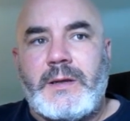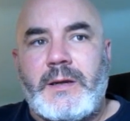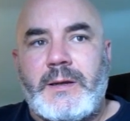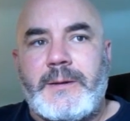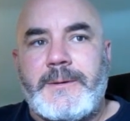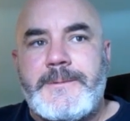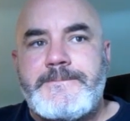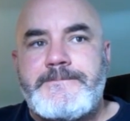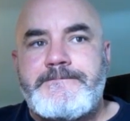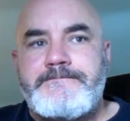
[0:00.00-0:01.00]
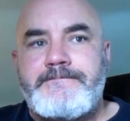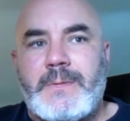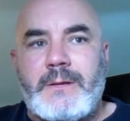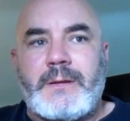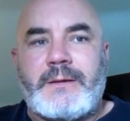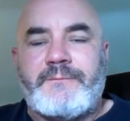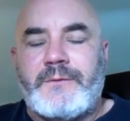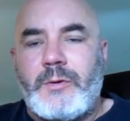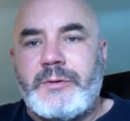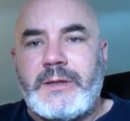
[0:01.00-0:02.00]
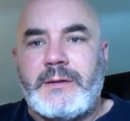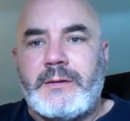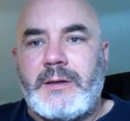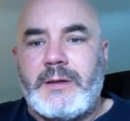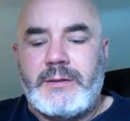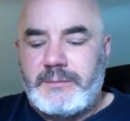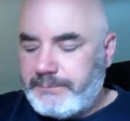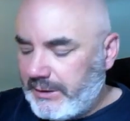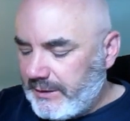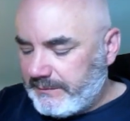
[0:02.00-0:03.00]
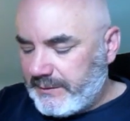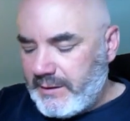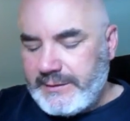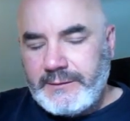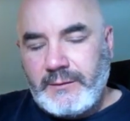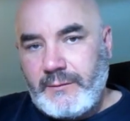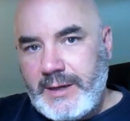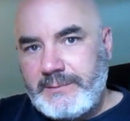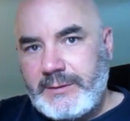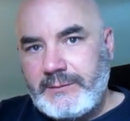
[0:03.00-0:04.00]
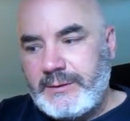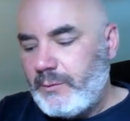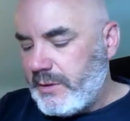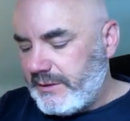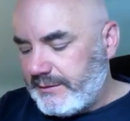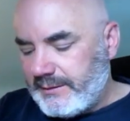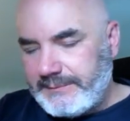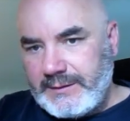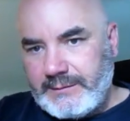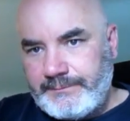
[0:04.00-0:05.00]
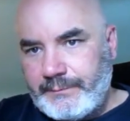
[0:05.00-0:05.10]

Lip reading: like floating pickups on, and they're great, but I really wanted something